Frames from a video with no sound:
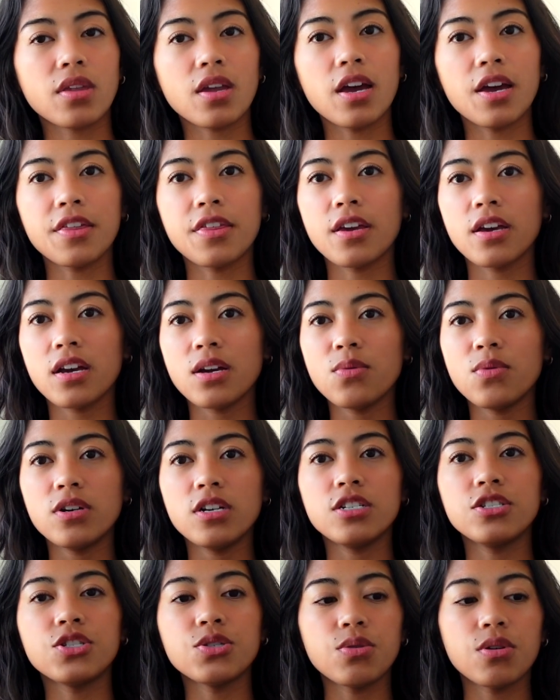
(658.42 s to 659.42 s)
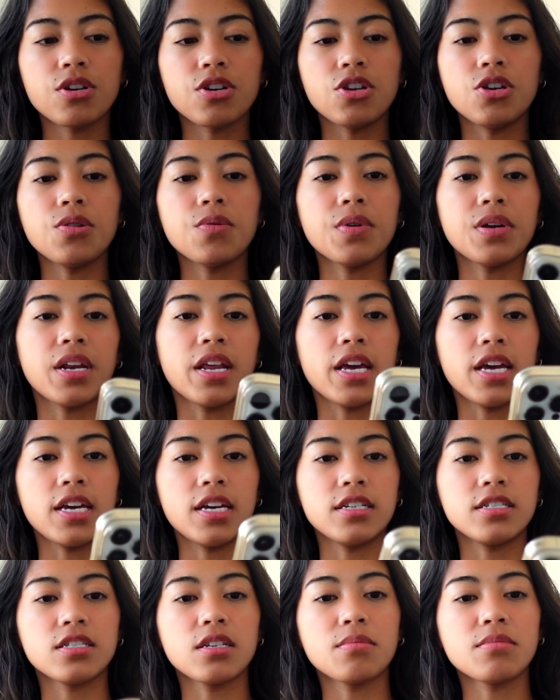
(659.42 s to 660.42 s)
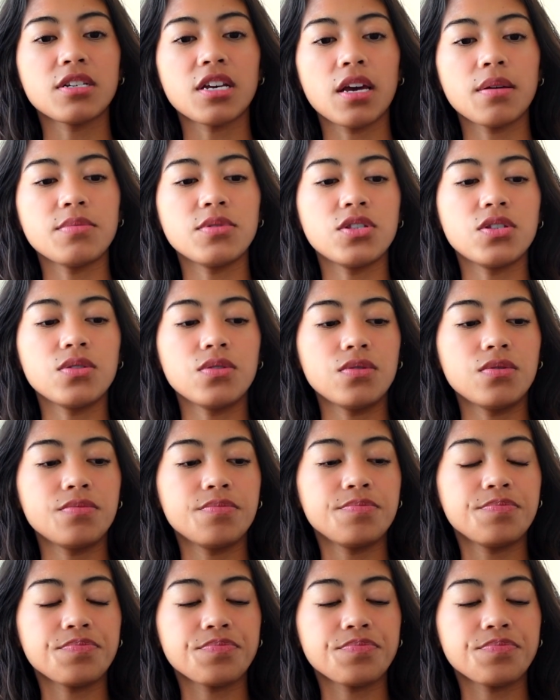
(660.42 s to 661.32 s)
I think I want to do a Q and A sometime soon.